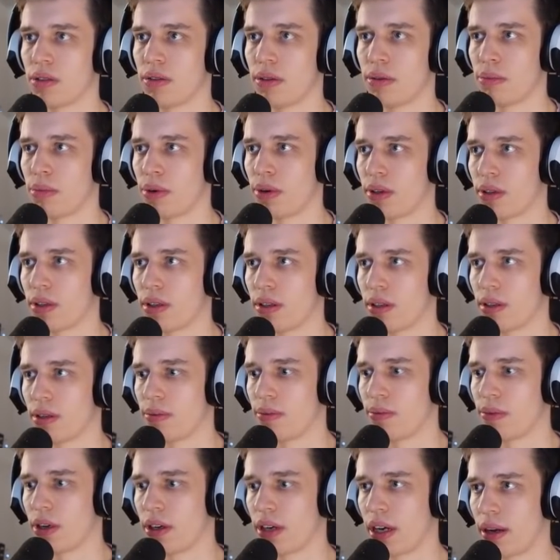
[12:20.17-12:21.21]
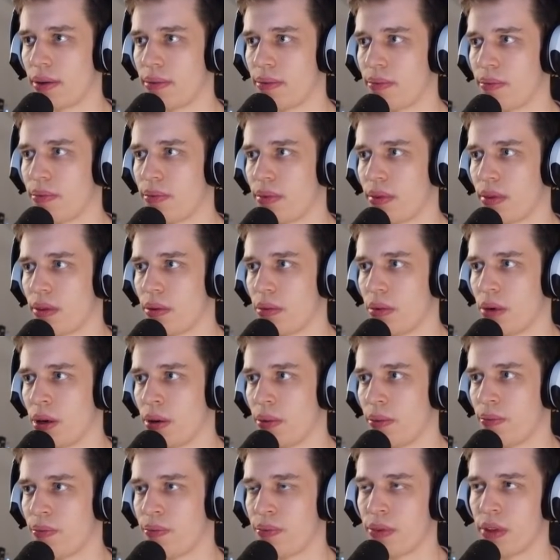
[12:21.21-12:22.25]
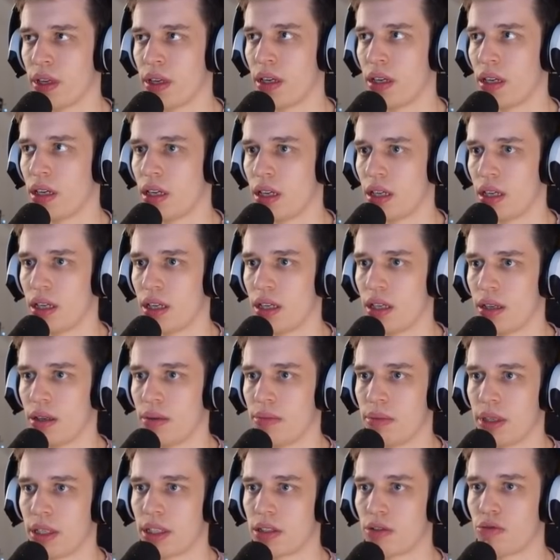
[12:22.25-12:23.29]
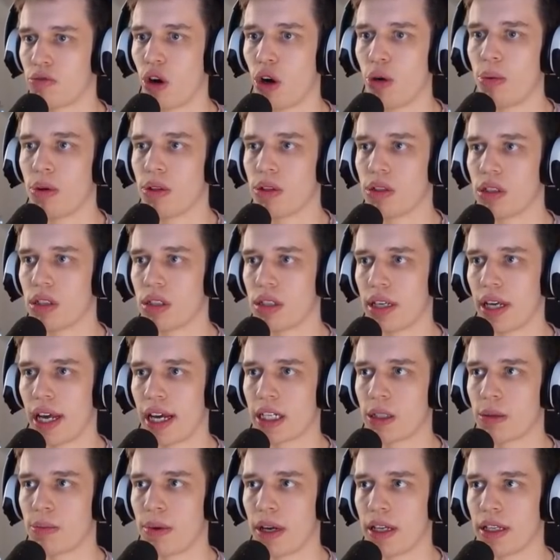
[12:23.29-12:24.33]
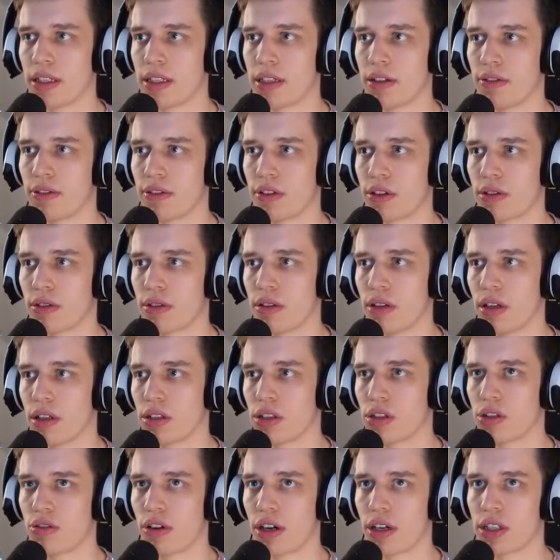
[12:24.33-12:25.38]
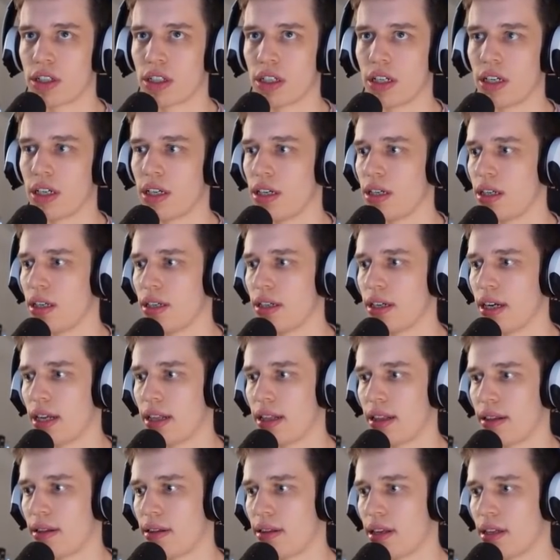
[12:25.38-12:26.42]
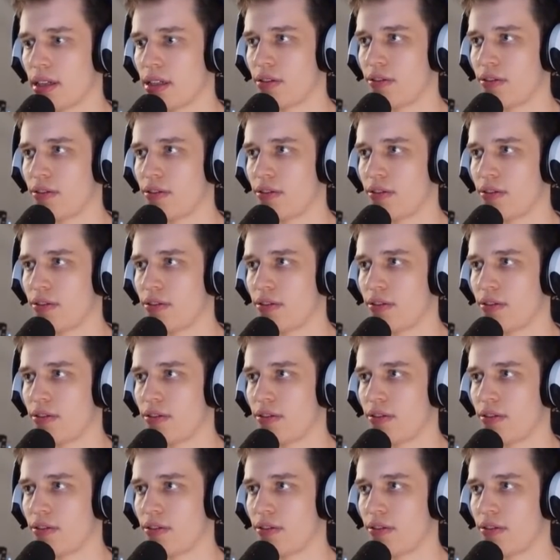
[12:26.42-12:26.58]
important. Okay. Well, because the Robo is just an expensive structure that does